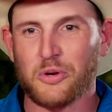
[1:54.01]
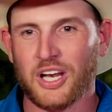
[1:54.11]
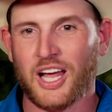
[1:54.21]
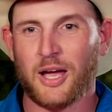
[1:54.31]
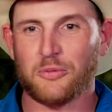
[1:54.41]

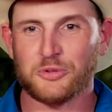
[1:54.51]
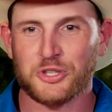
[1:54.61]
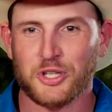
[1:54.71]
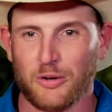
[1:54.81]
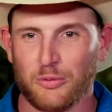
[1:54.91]
but I'm
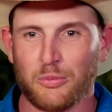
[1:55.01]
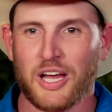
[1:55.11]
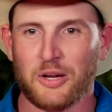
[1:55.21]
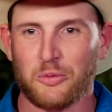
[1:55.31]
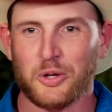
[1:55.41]
sure
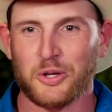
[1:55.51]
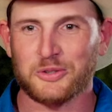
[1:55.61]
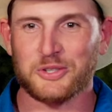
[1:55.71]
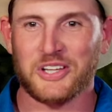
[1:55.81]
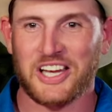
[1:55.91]
everybody will
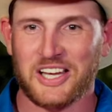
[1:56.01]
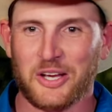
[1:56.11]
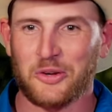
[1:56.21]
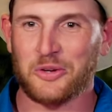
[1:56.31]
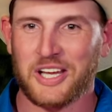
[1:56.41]
until they
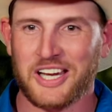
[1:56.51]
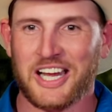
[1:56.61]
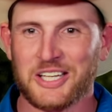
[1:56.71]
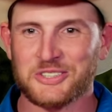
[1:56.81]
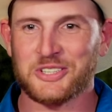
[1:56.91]
don't, and
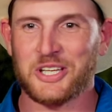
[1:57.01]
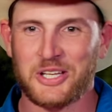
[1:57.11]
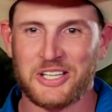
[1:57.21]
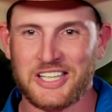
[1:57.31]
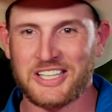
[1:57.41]
I just
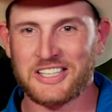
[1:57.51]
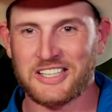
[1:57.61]
didn't